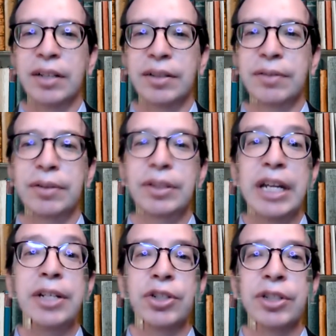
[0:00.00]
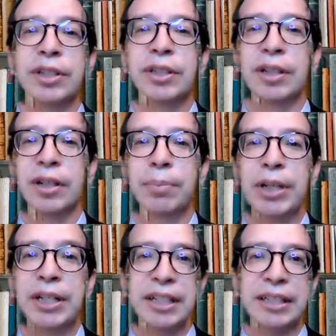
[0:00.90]
nation,
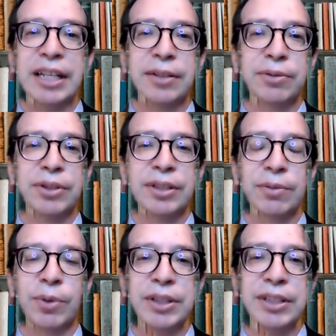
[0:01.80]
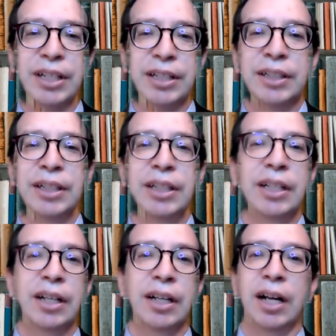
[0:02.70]
Benedict Anderson, once said,
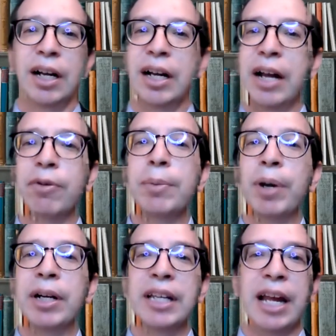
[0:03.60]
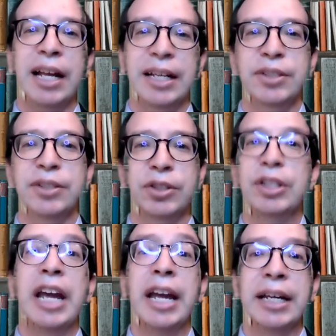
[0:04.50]
everybody
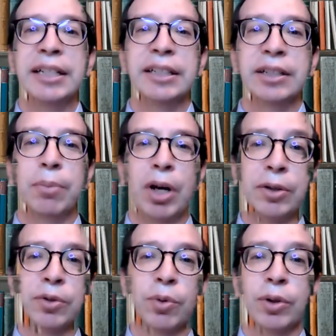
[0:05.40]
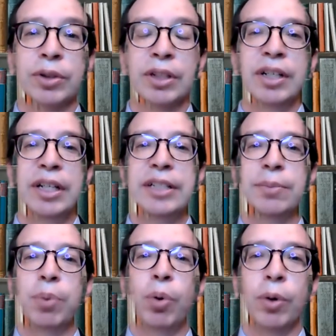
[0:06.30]
today in the modern world
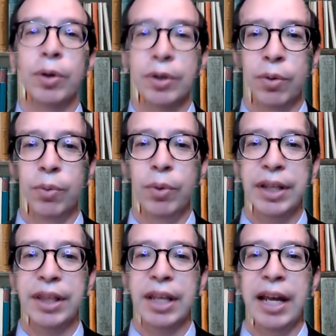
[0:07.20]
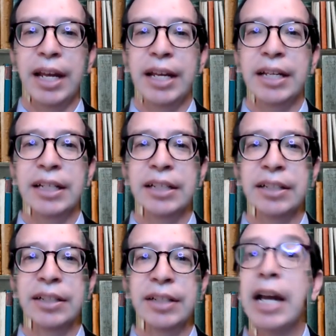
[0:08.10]
is born with a
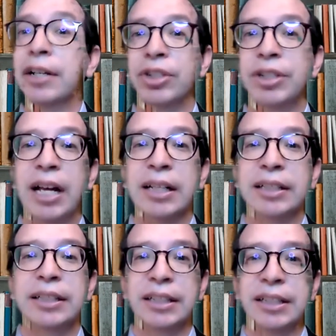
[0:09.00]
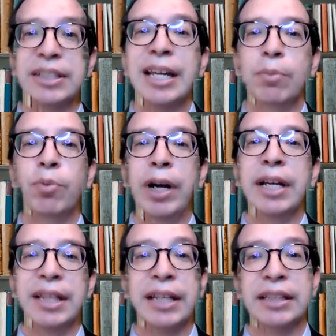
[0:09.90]
nationality in the same
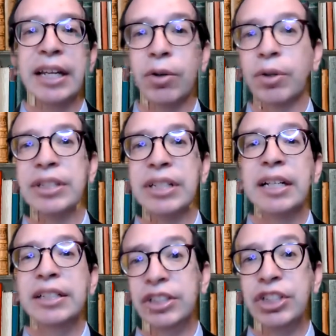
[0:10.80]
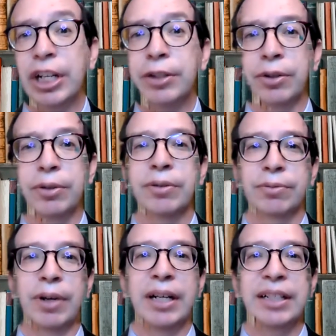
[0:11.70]
way that they are assigned a gender,
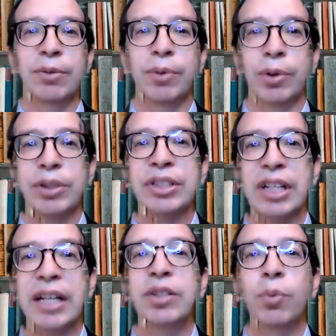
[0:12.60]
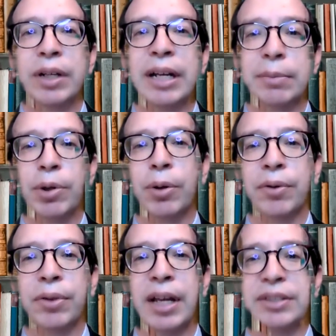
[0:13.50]
right? We're assigned one at
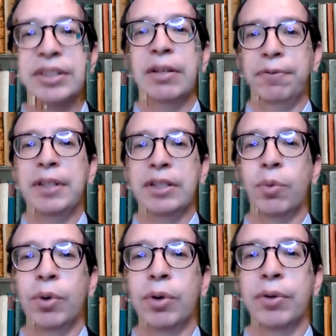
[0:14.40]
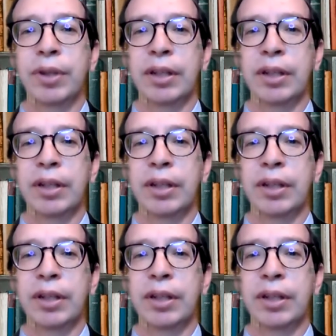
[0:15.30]
birth as if this were,